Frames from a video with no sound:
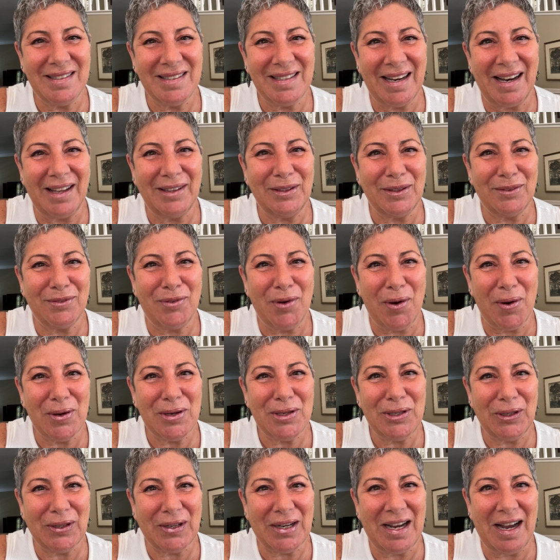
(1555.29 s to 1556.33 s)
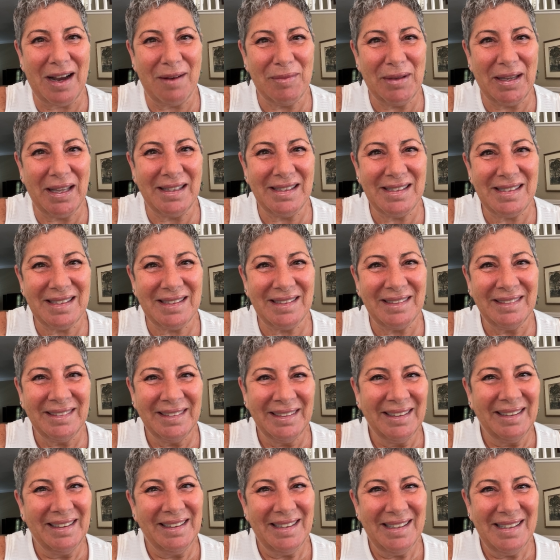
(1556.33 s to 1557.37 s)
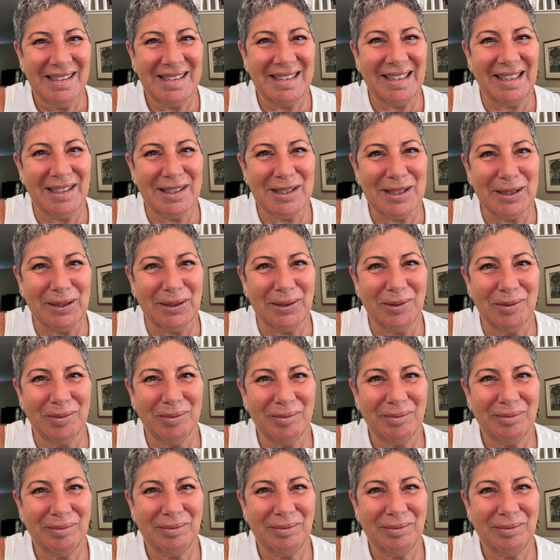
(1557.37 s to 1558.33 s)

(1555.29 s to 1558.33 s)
and I look forward to your comments. See you soon.